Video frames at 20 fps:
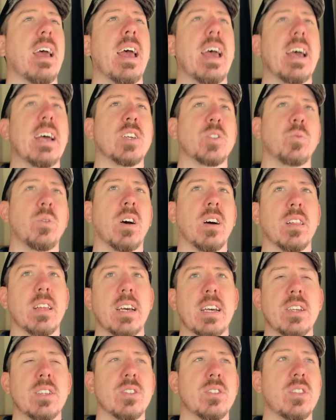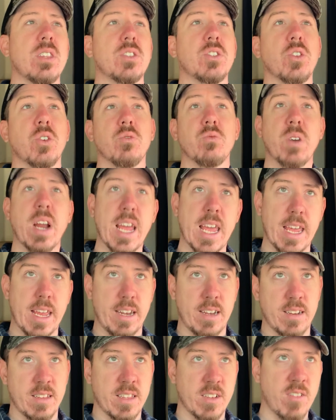as well as the
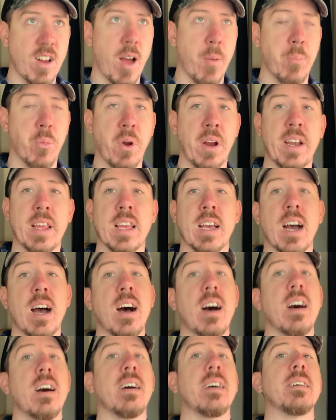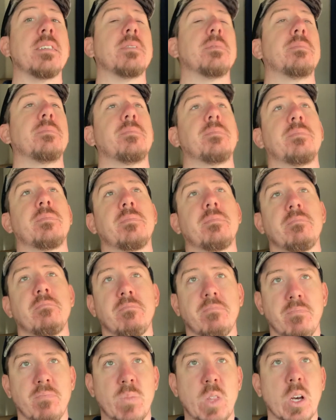terrain they're operating on.
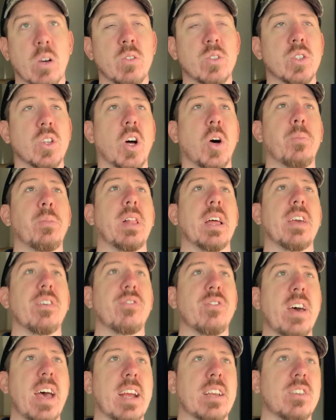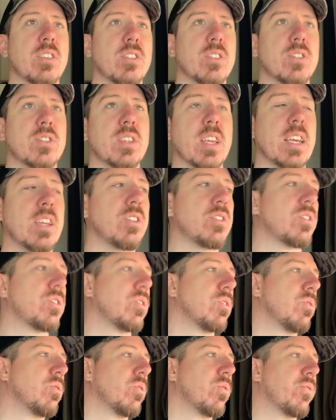Those all play factors
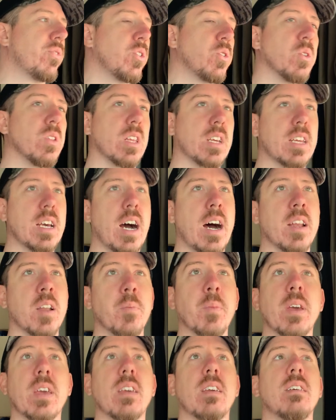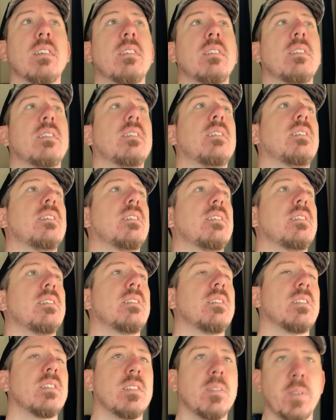into fuel economy.
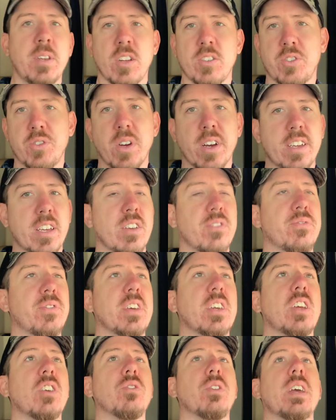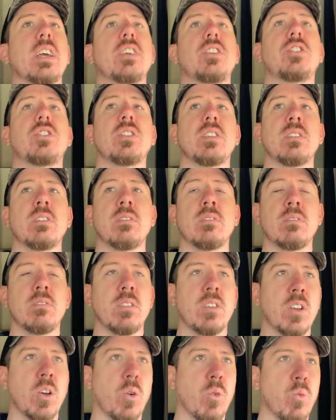Truck configuration,
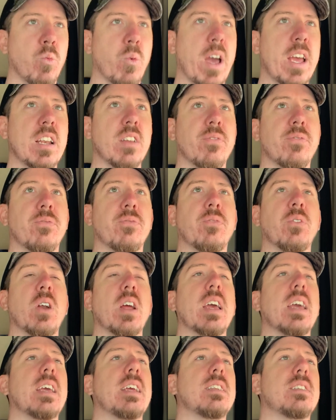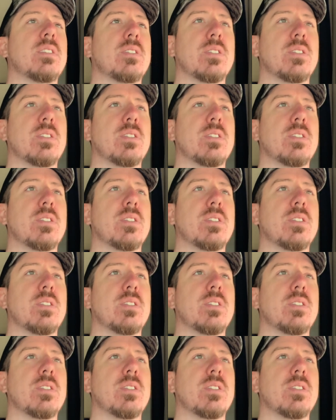weight of freight,